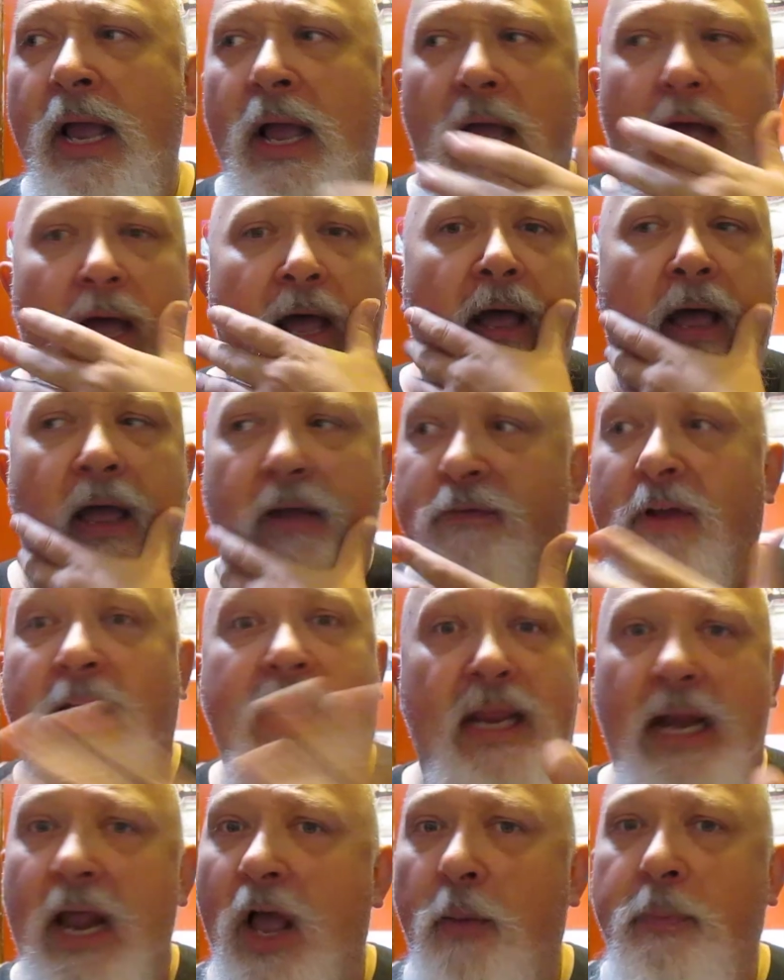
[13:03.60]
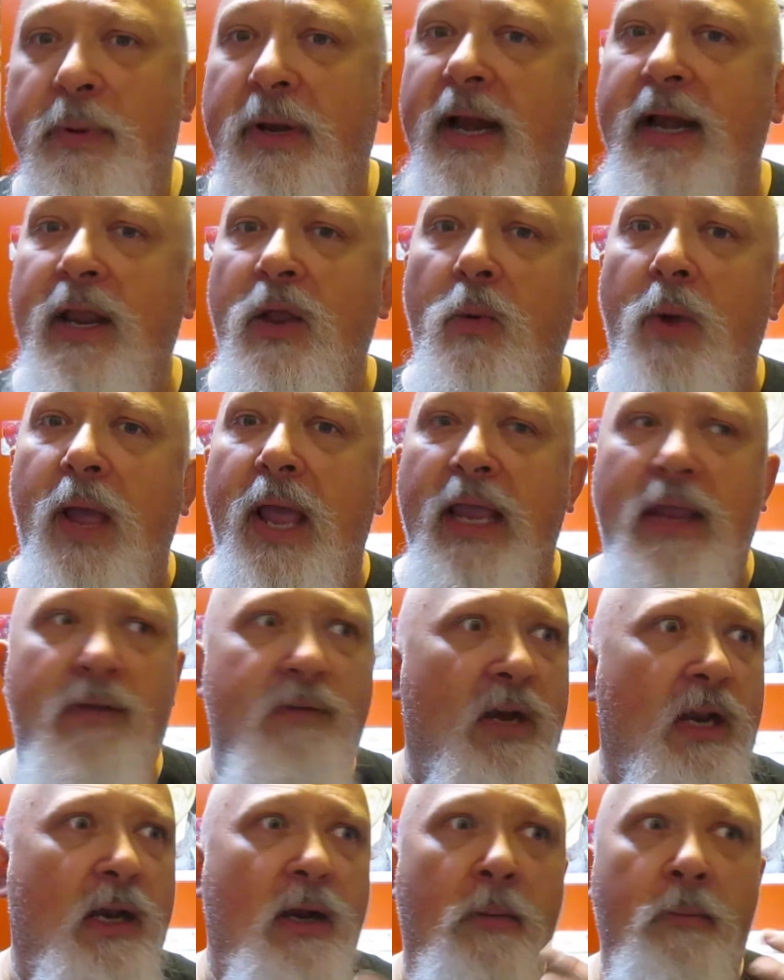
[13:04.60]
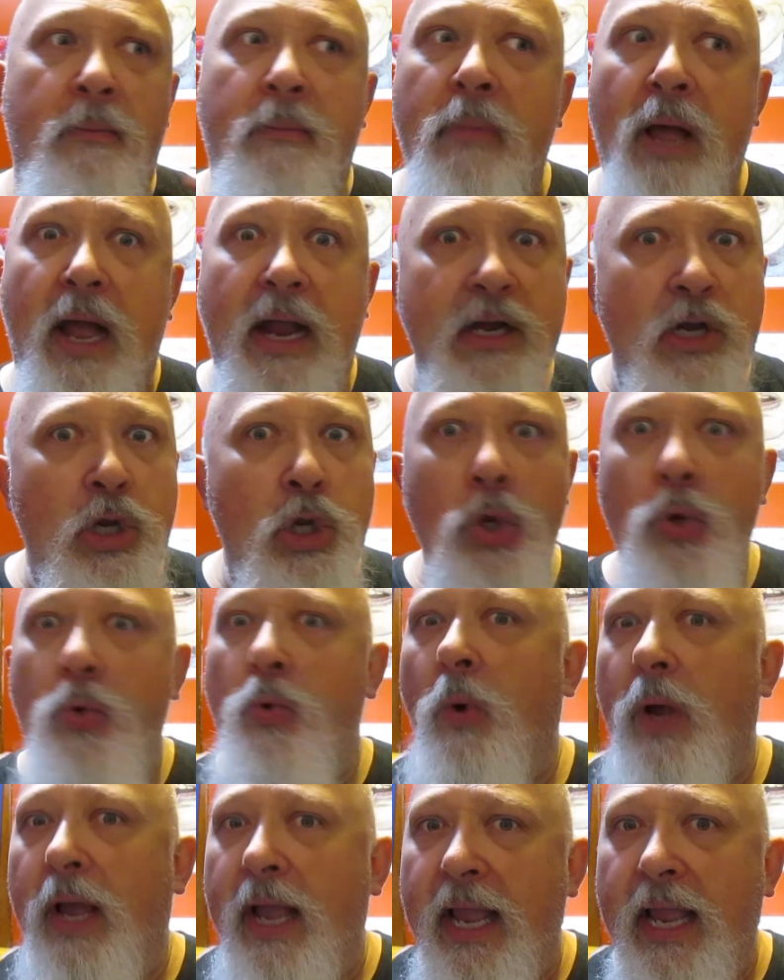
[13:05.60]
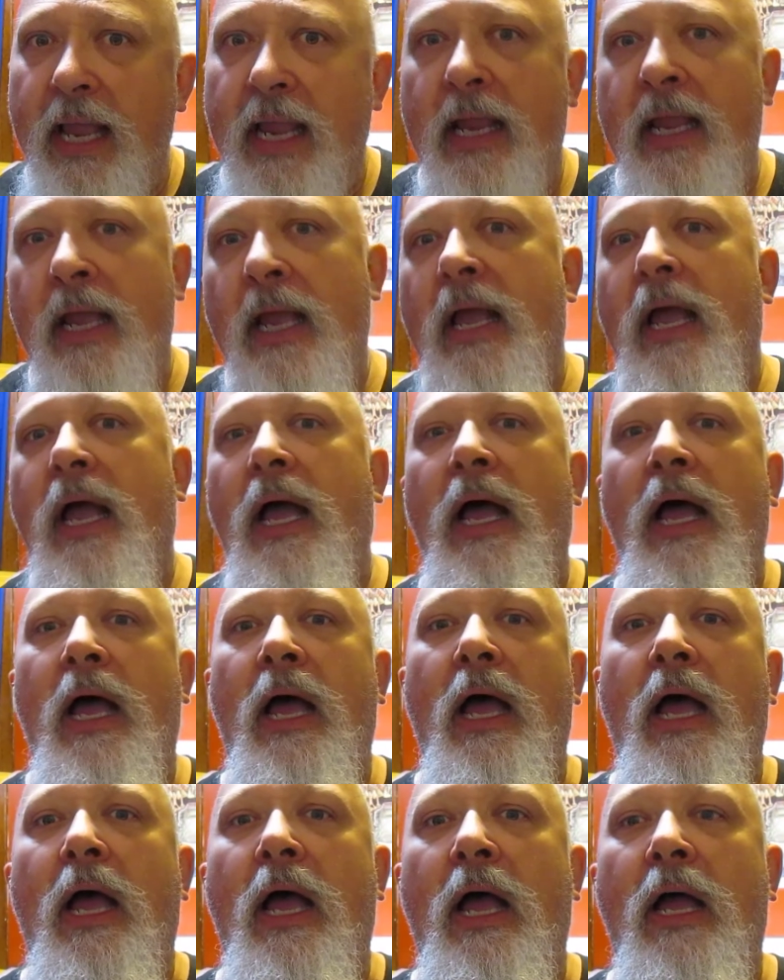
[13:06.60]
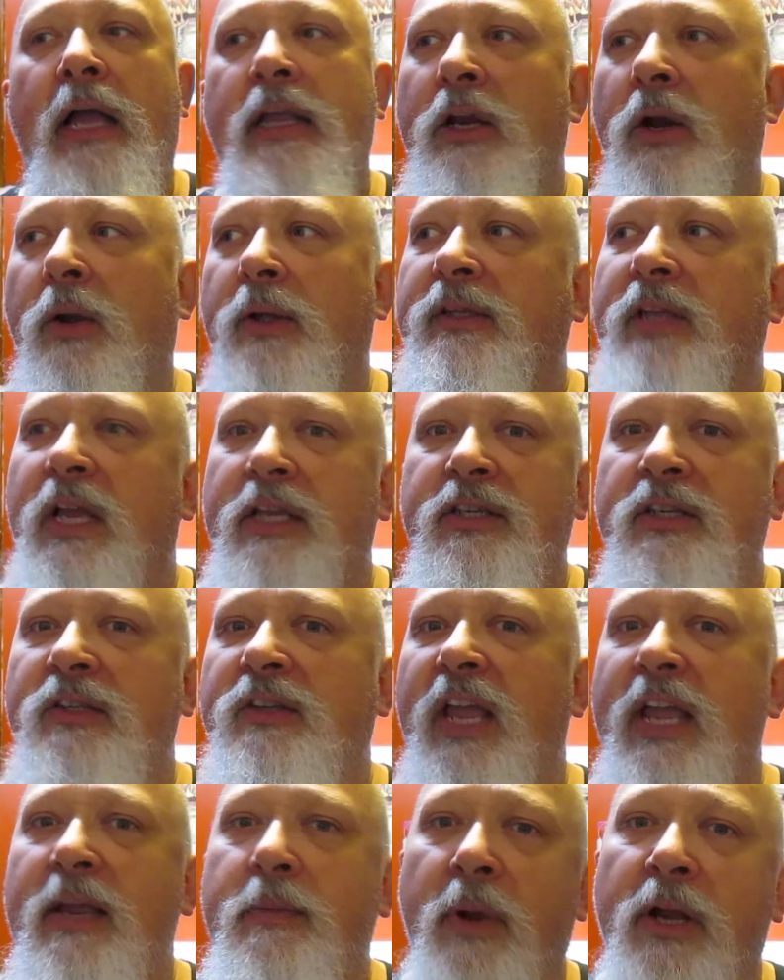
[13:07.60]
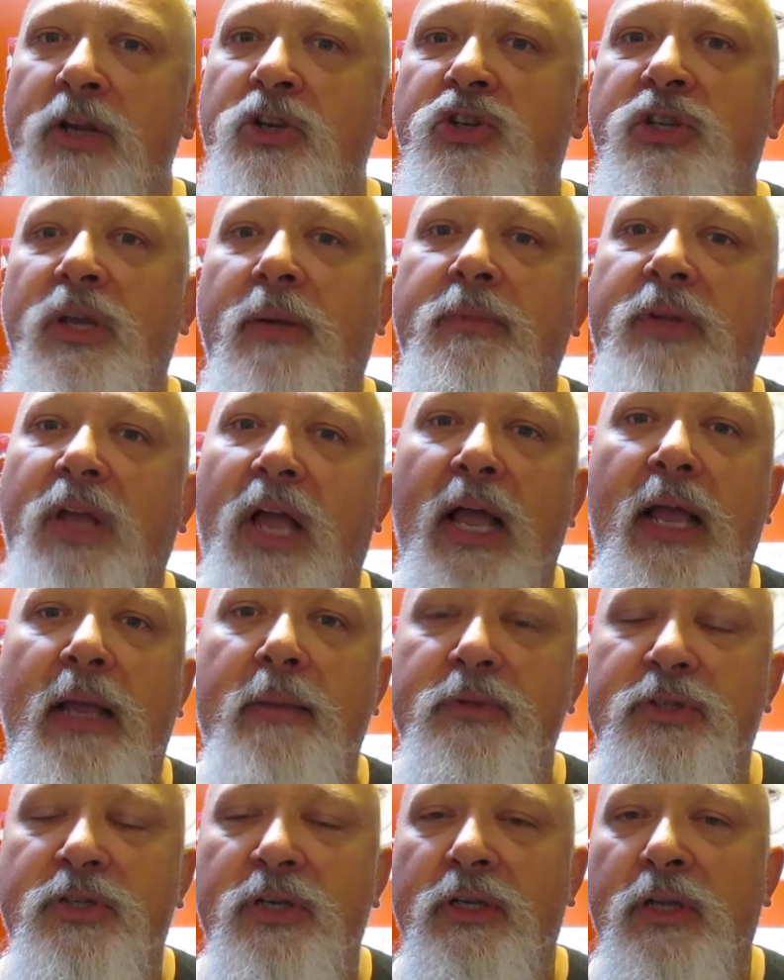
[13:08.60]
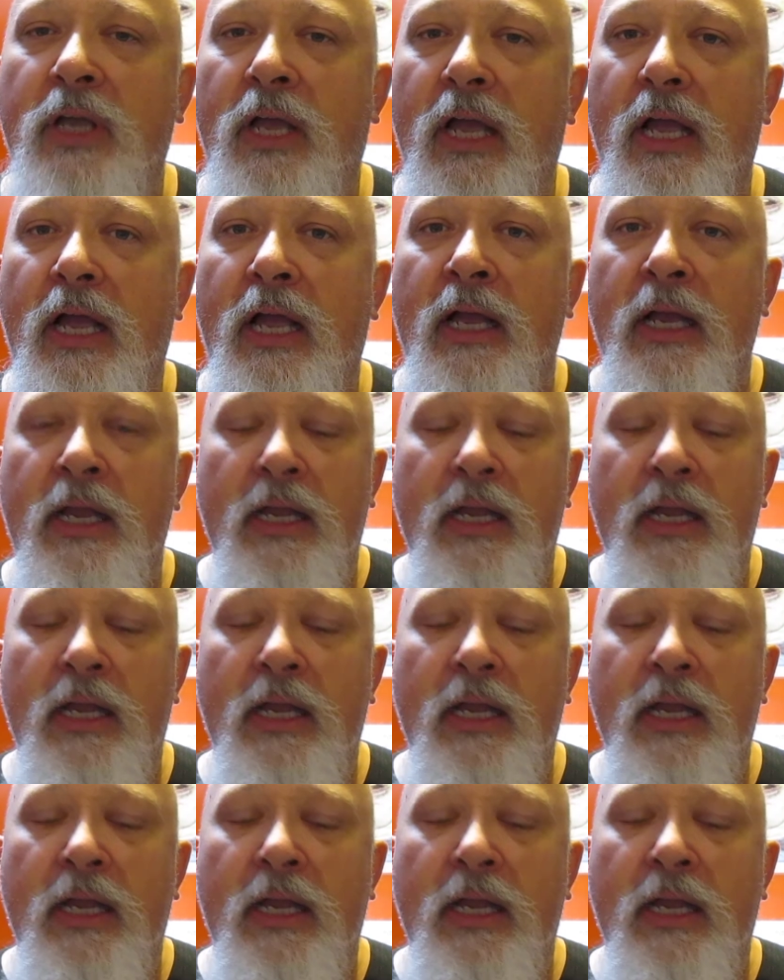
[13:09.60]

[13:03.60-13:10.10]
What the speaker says: If I can help in any way, even in a minute way, it doesn't take much sometimes, to